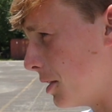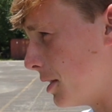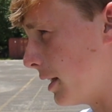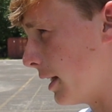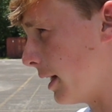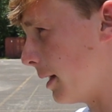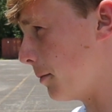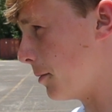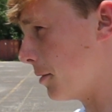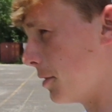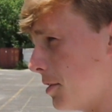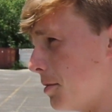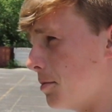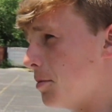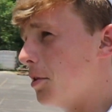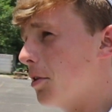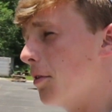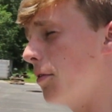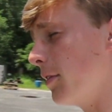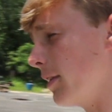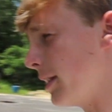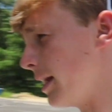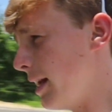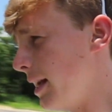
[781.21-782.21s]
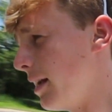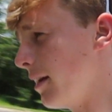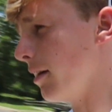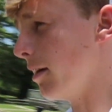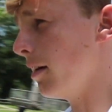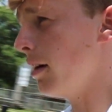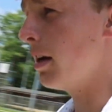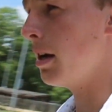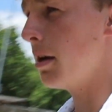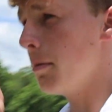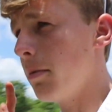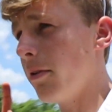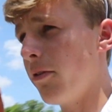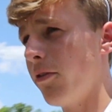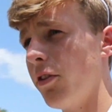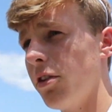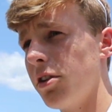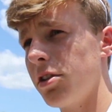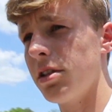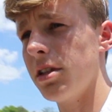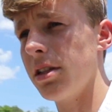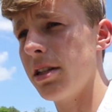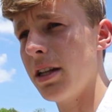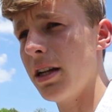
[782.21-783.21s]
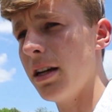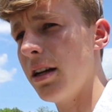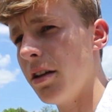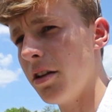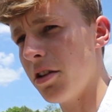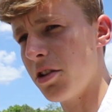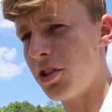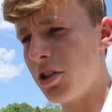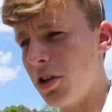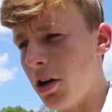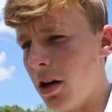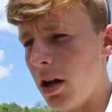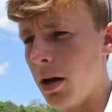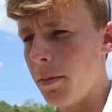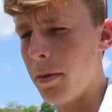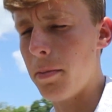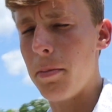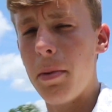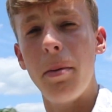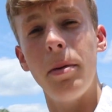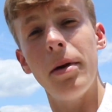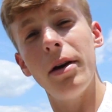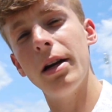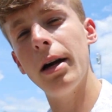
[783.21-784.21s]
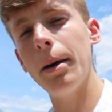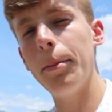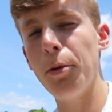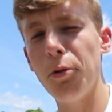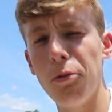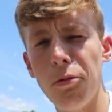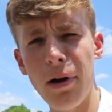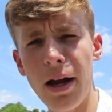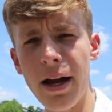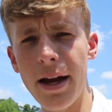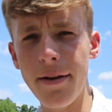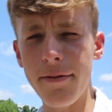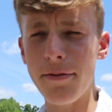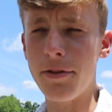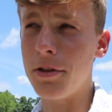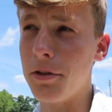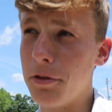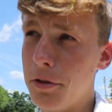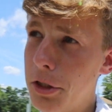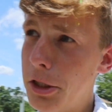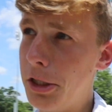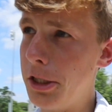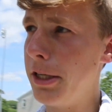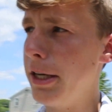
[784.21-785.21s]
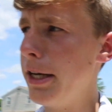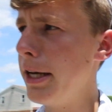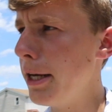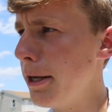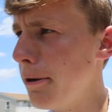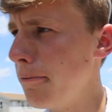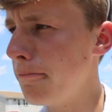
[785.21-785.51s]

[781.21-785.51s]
time on this beautiful day here. But first, let's get another start up and maybe a couple revs, don't you say?